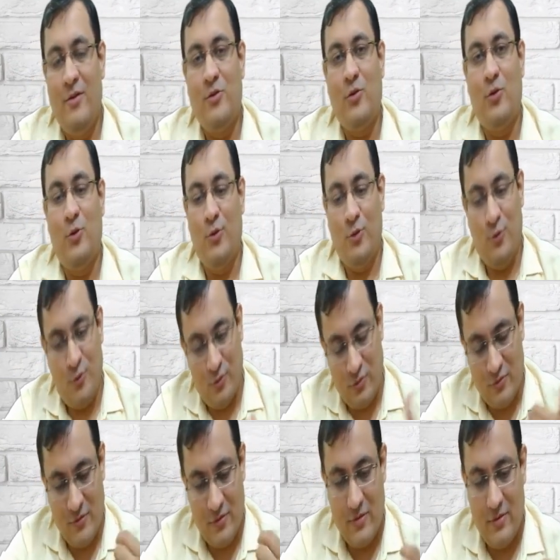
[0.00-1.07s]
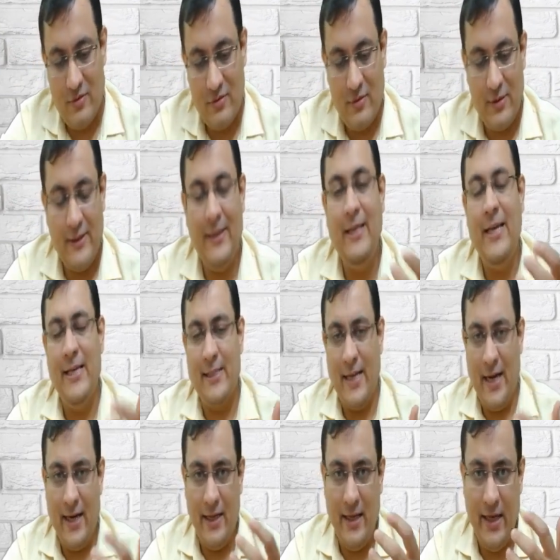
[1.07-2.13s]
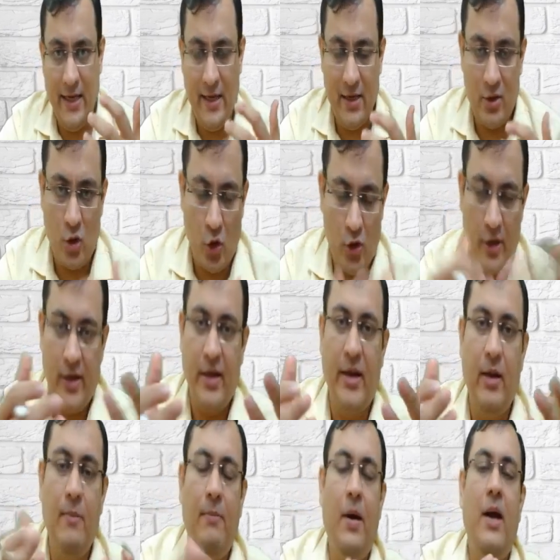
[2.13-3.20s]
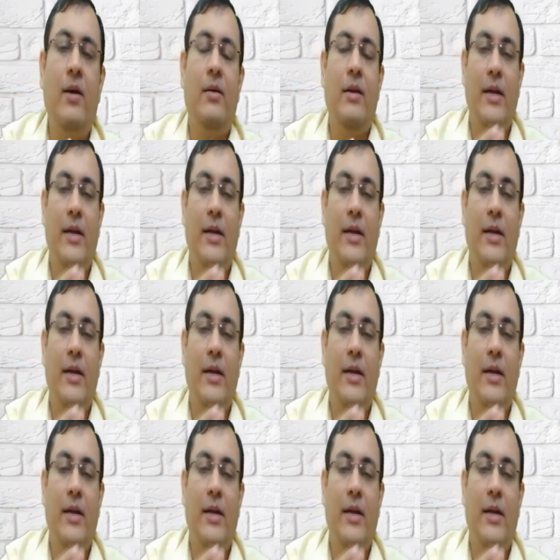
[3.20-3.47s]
So these are the theoretical part.